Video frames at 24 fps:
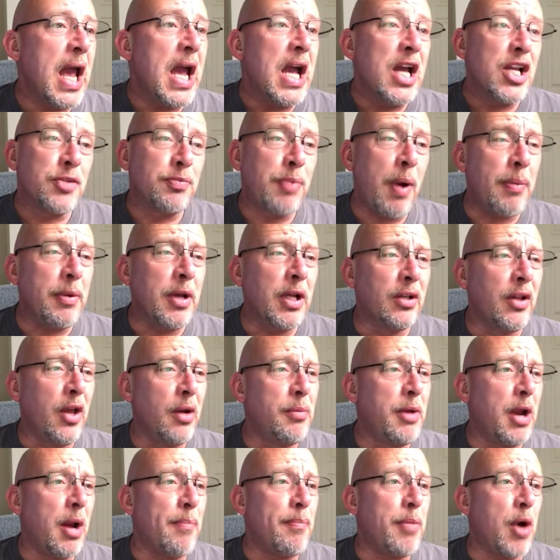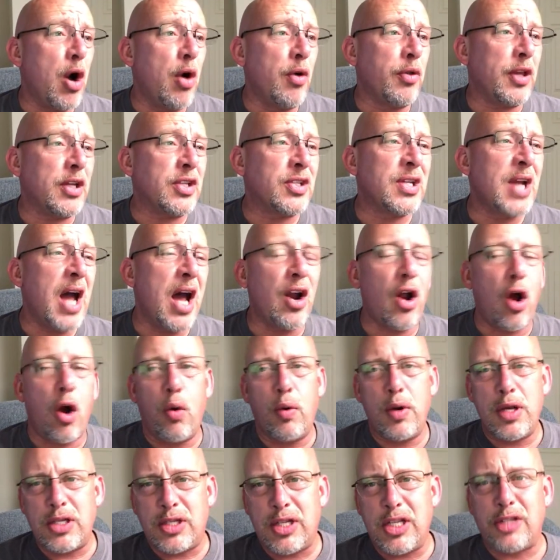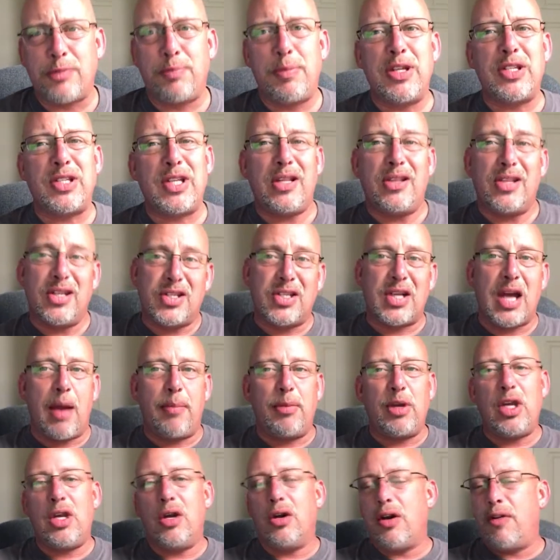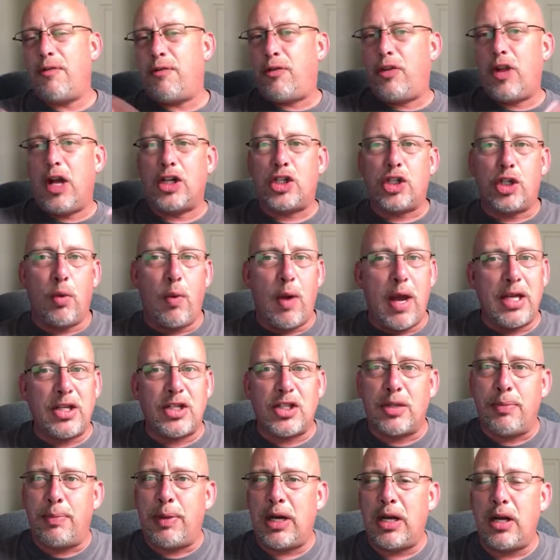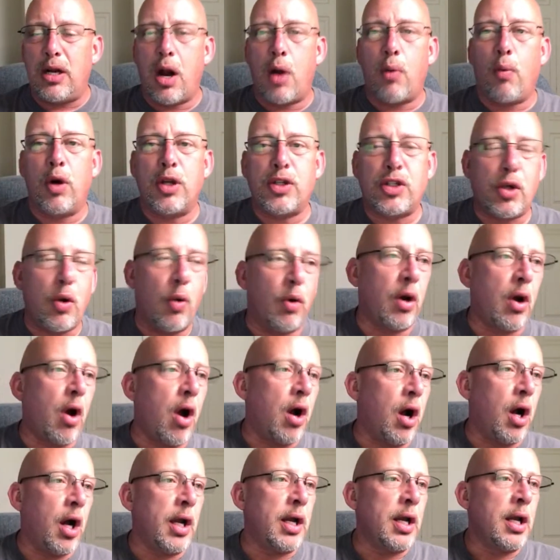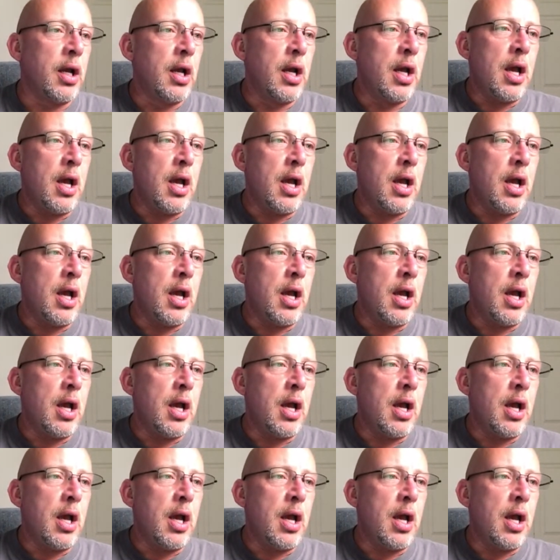It's probably a little bit of both. It's not always this busy this time of year. It fluctuates depending on what's going on.